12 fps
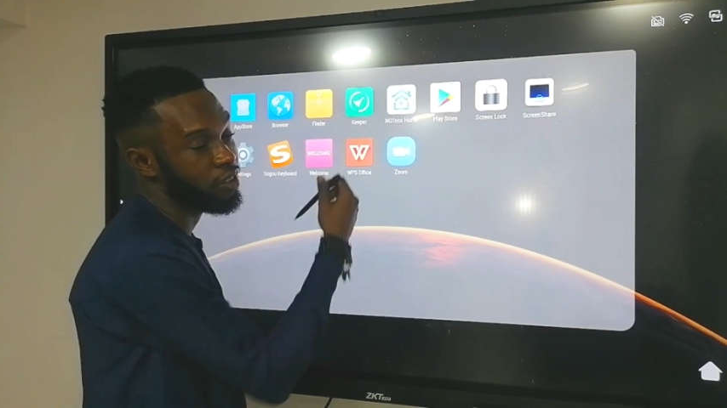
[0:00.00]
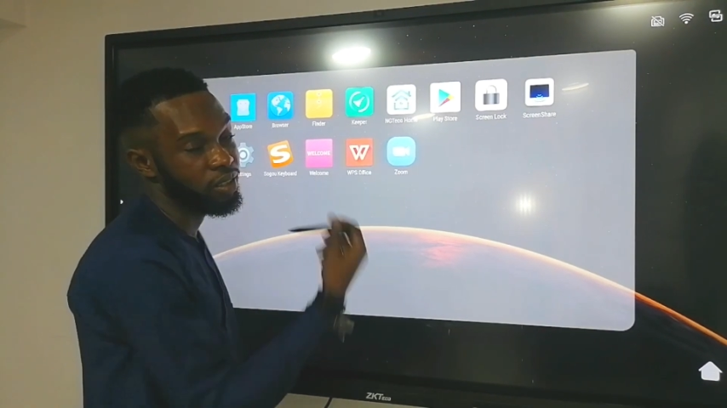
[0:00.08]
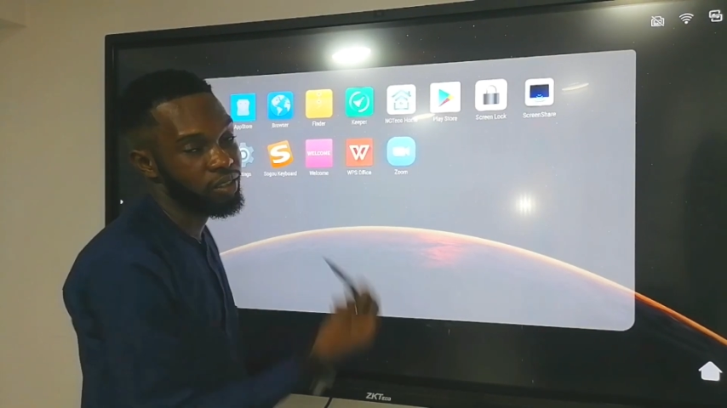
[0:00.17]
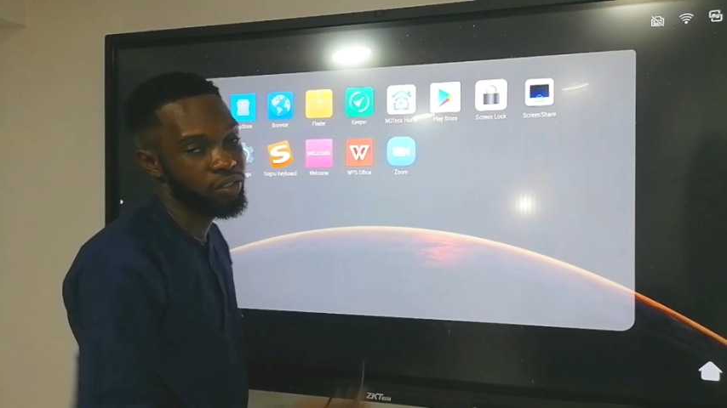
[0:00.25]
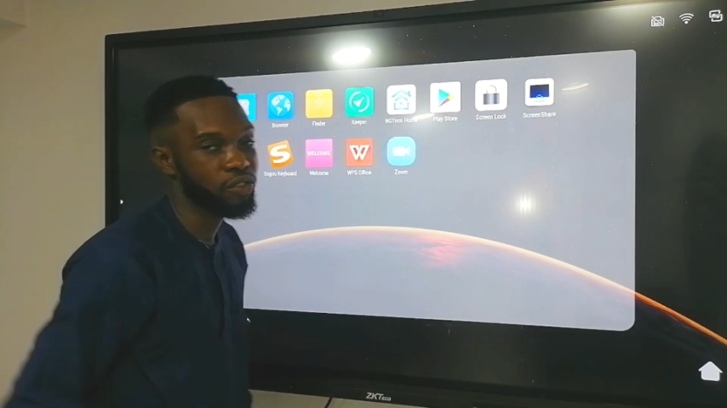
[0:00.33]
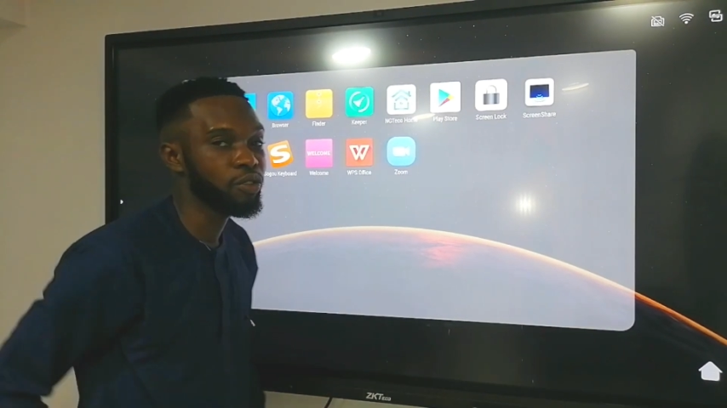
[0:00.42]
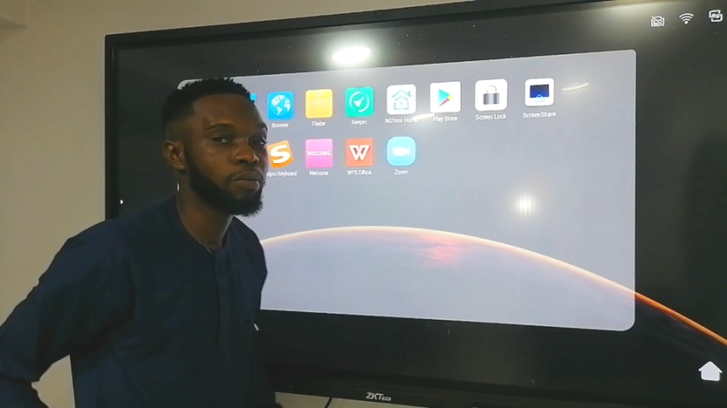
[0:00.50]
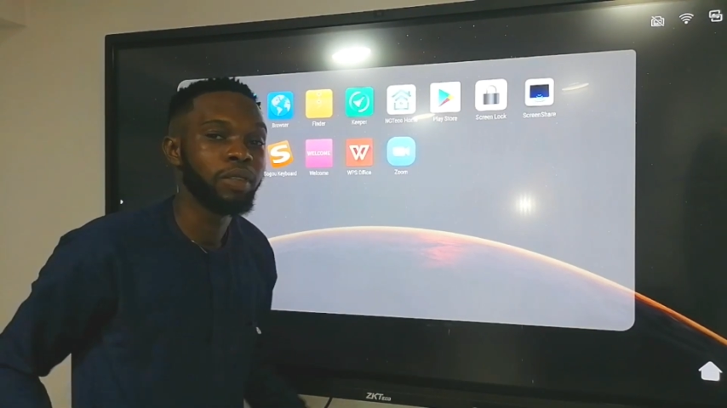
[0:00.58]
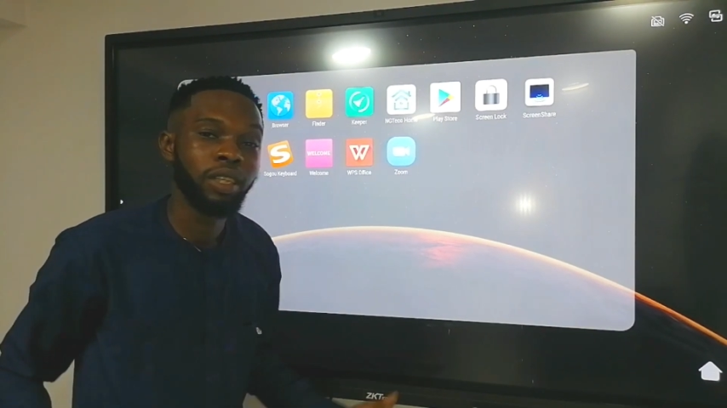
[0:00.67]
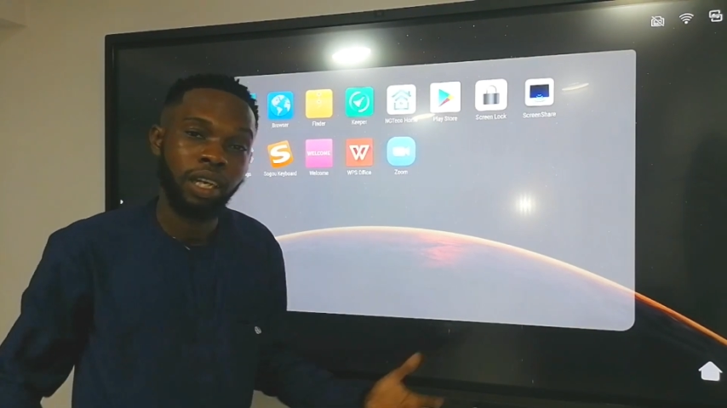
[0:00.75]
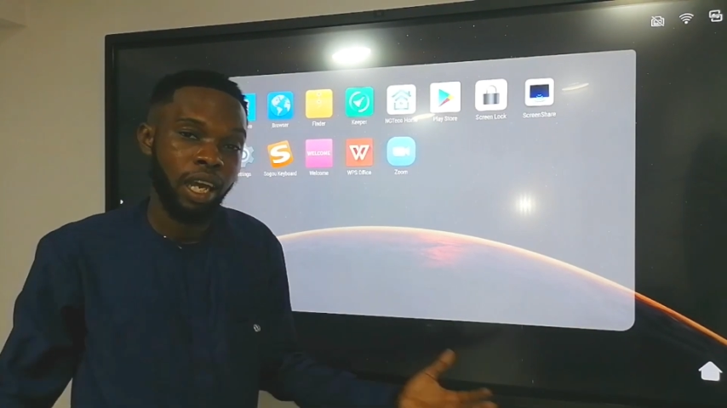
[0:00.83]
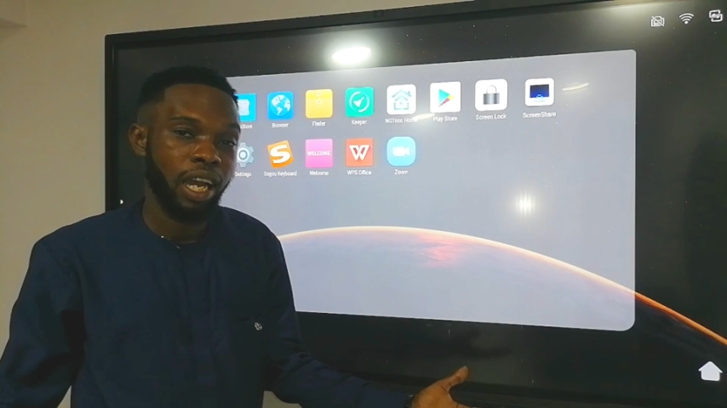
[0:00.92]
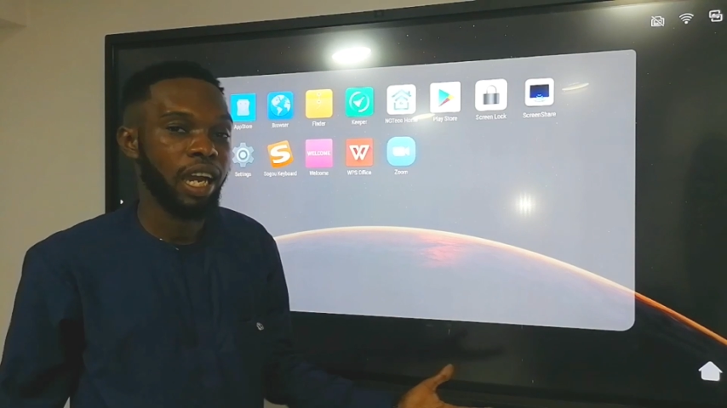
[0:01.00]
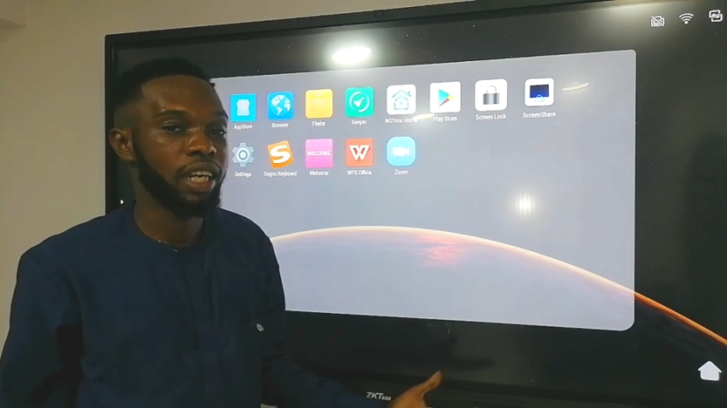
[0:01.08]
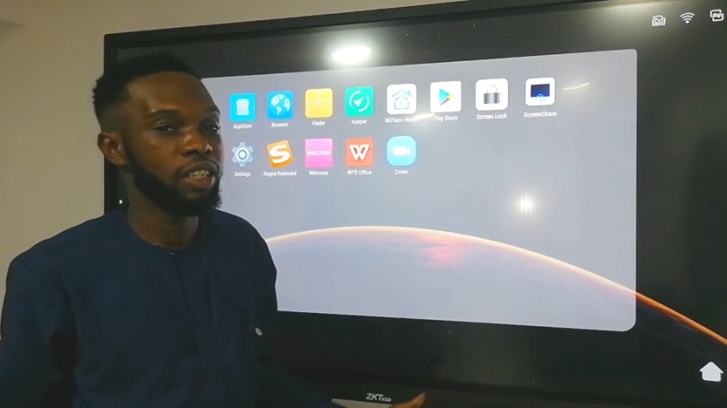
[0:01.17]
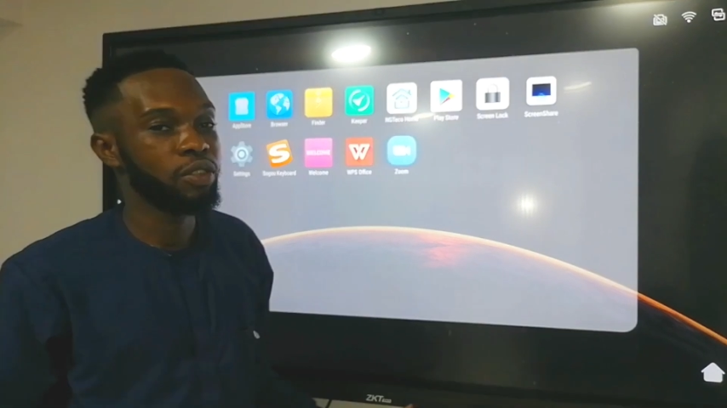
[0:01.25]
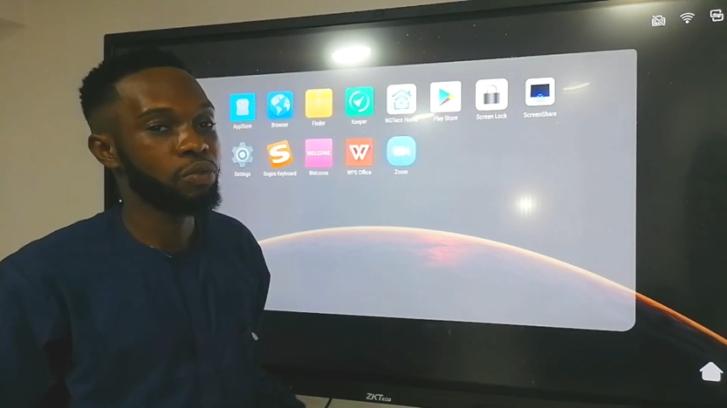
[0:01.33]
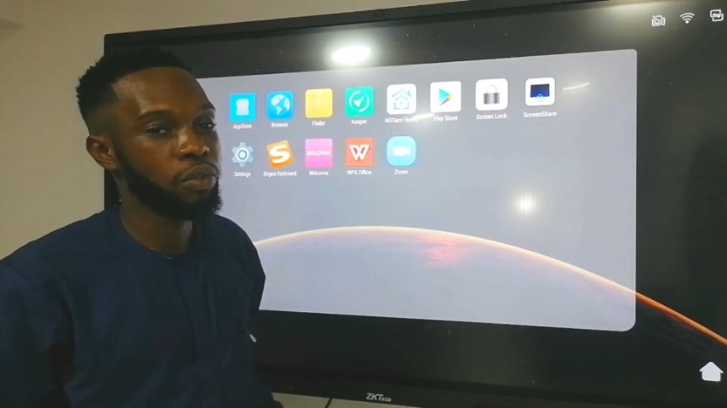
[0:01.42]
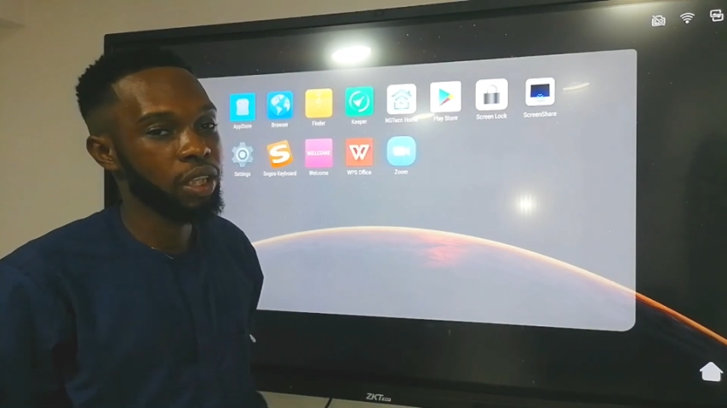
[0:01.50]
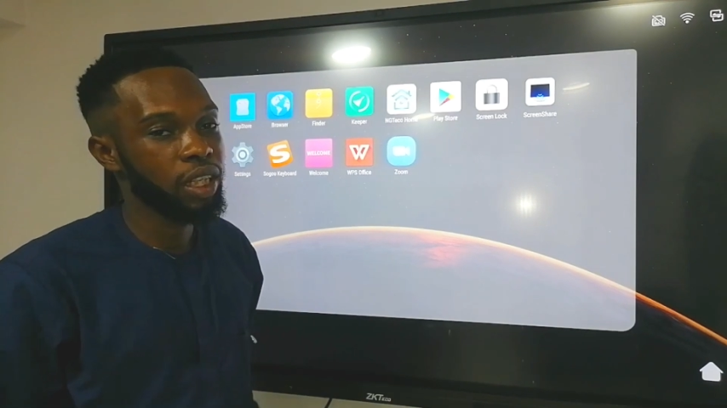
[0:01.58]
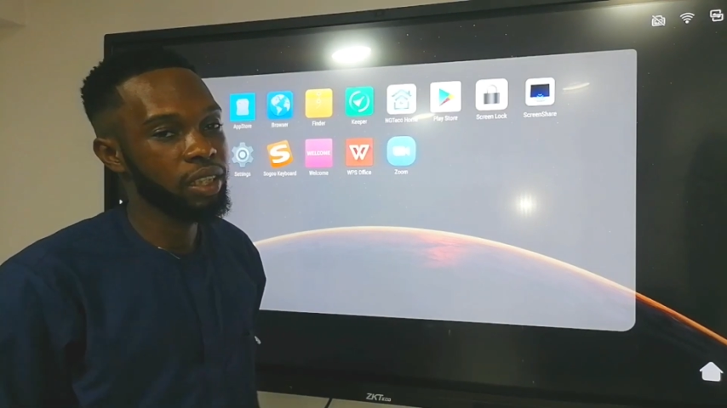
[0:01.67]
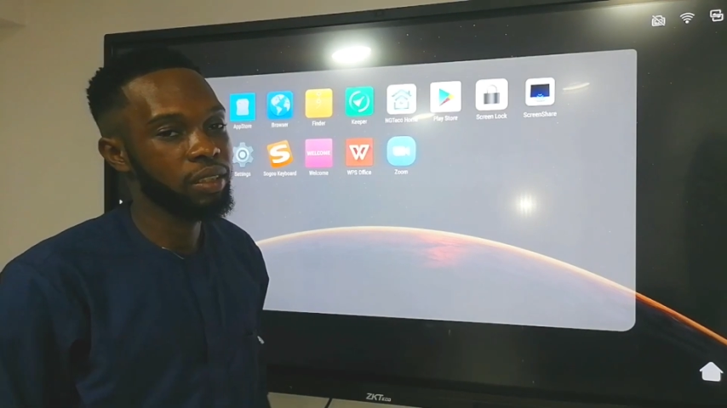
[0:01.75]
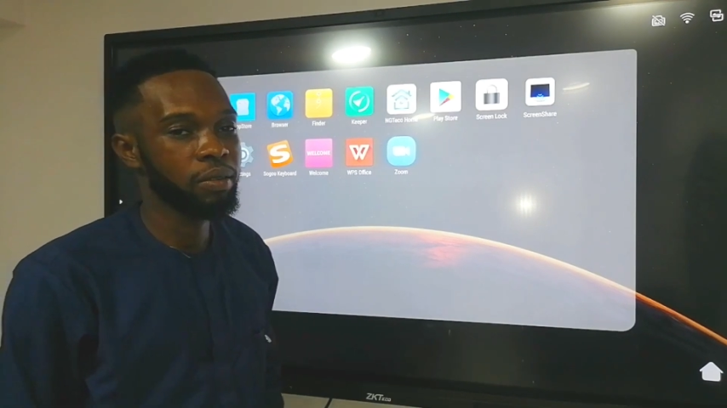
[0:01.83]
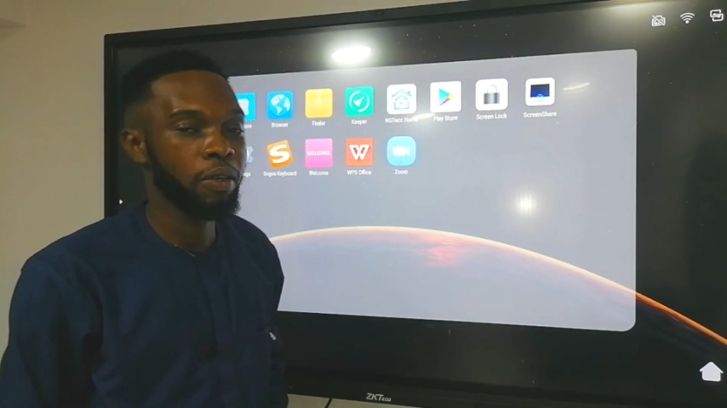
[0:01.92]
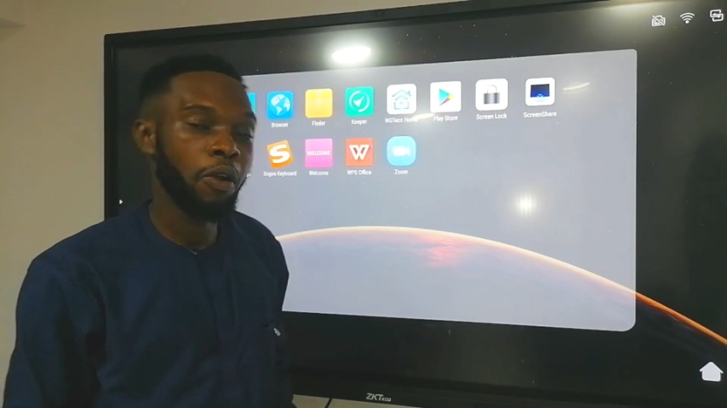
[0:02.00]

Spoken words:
click on the Zoom and it's working.